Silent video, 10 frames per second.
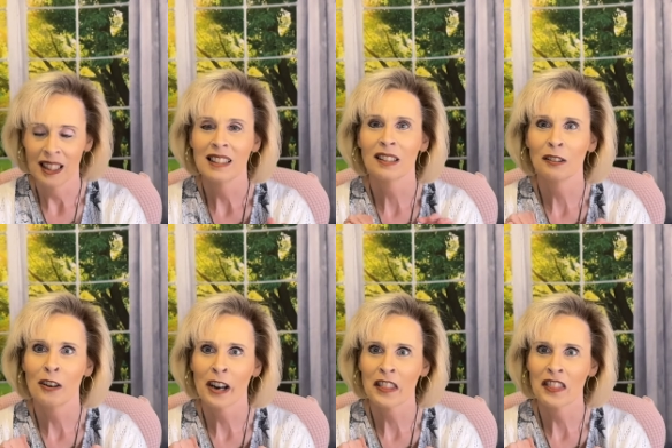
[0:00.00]
So
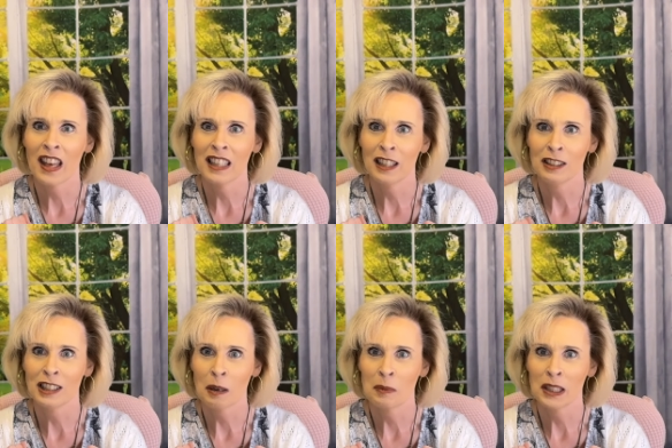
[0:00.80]
Laura, thank you
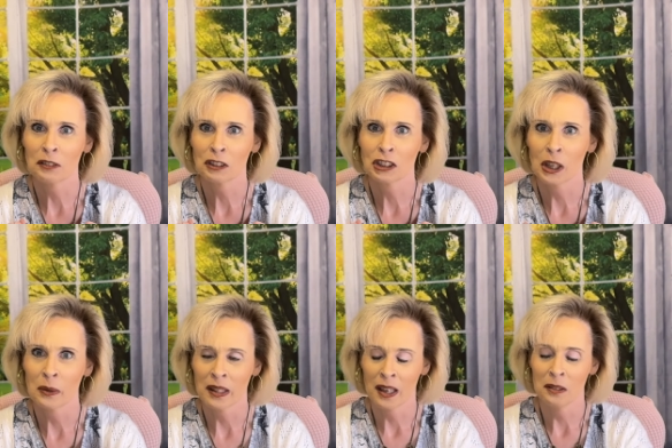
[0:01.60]
so much for
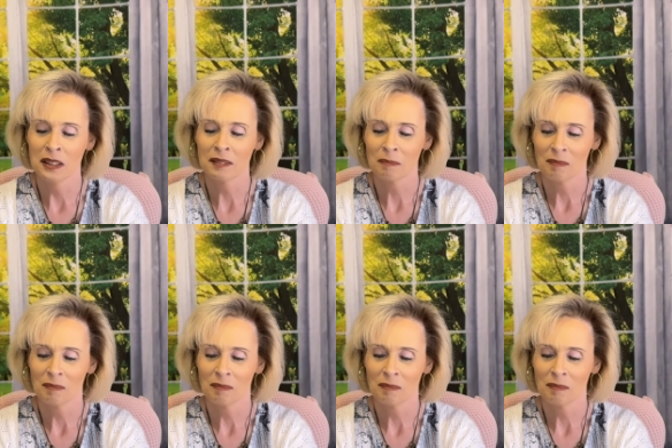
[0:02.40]
showing those